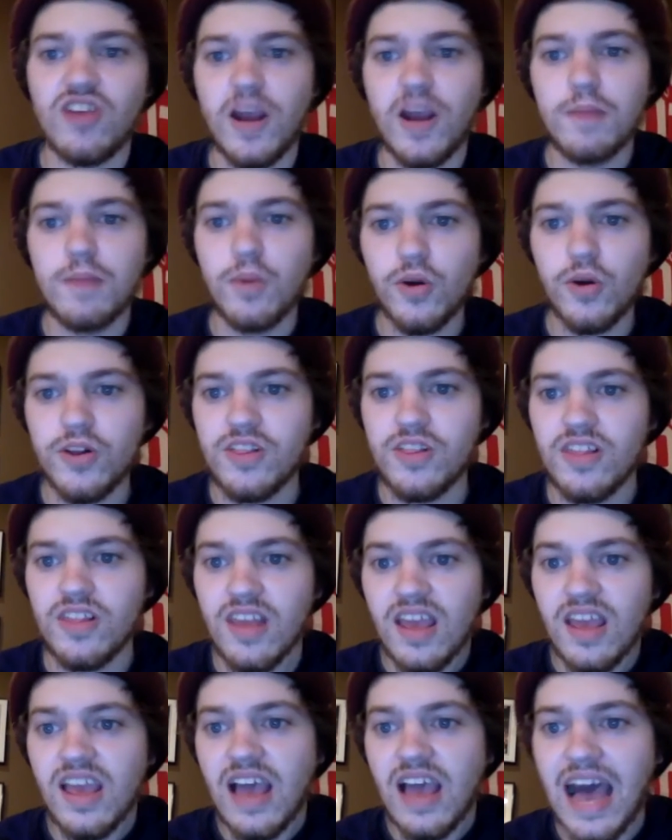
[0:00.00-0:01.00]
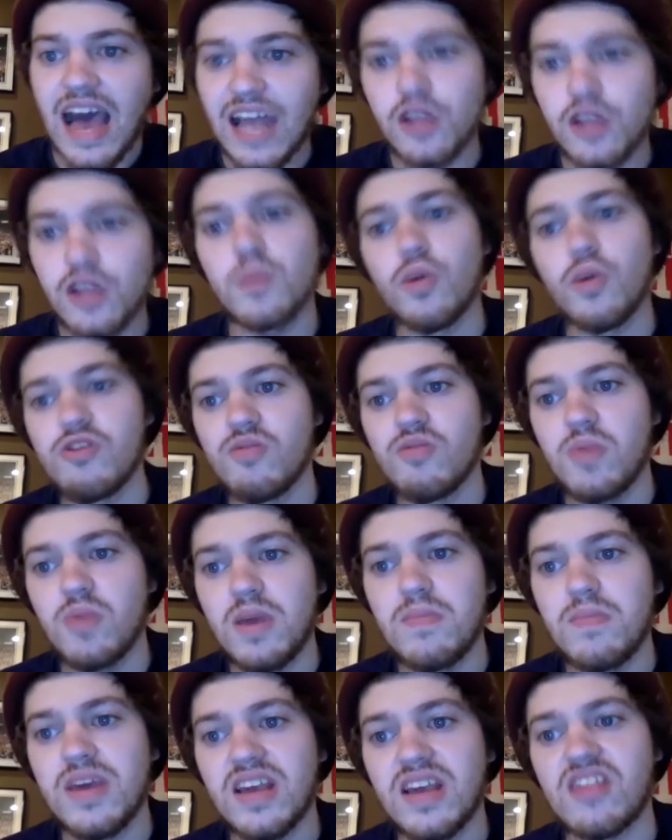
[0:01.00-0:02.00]
On our boards will be
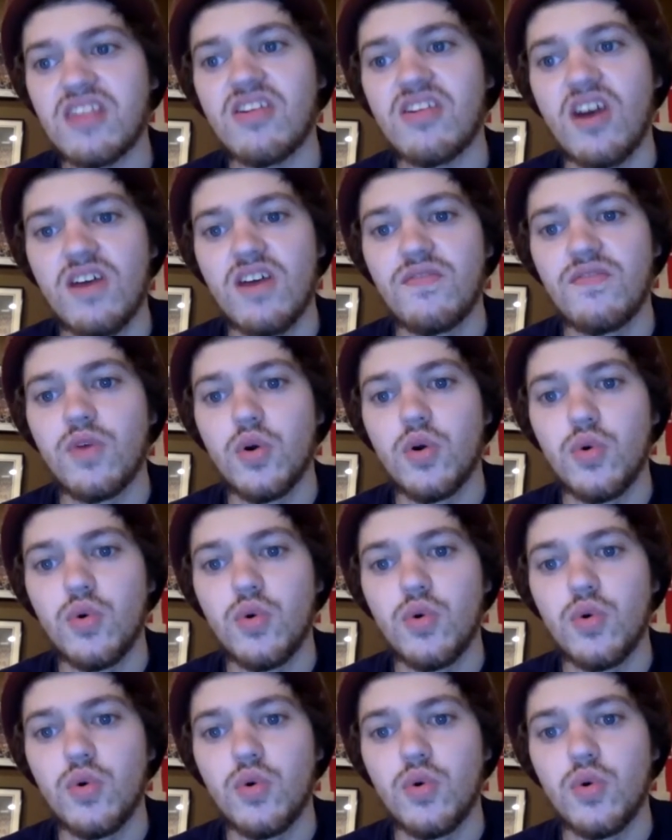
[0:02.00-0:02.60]
a mix of